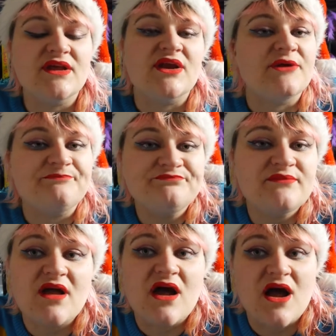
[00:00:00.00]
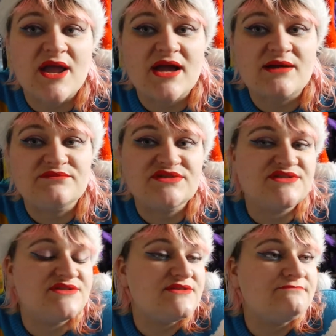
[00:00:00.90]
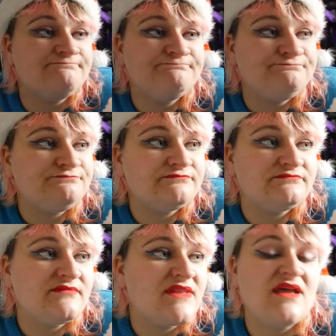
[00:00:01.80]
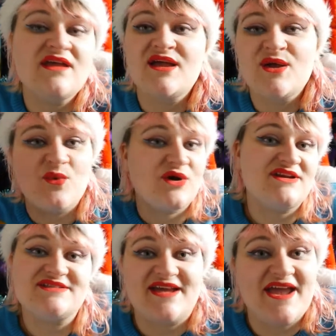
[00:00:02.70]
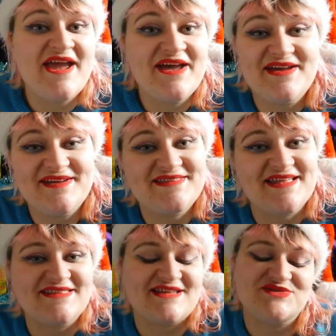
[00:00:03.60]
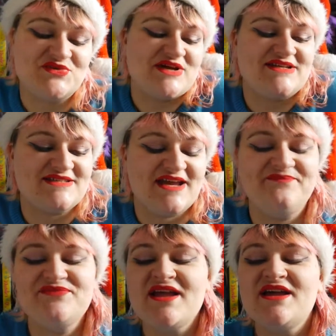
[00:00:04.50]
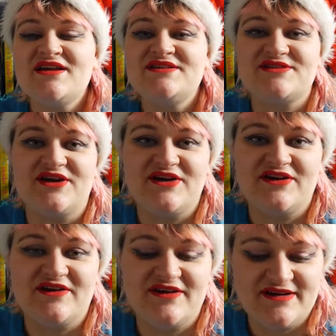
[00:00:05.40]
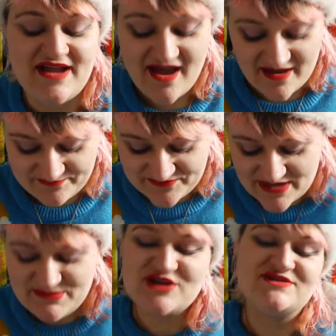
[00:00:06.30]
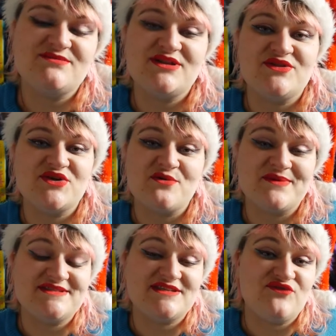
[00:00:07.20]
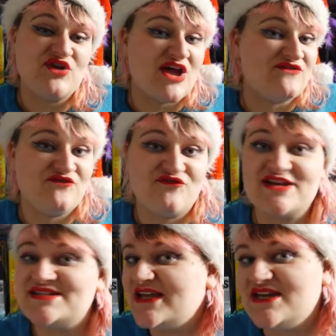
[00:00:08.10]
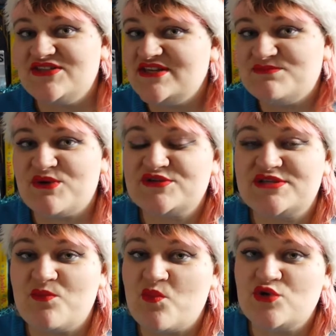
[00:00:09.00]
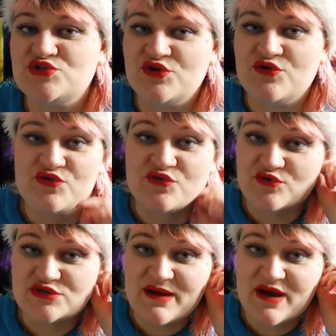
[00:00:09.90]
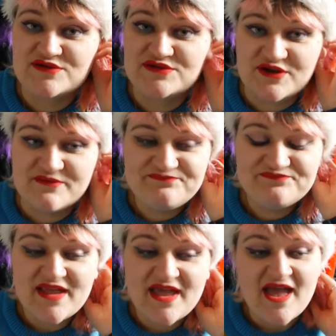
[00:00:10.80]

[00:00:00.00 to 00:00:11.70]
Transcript: you know, I am just... what can I say? That's all I could say. So yeah, let me know down below in the comments if you have read any of these books and what you thought about them,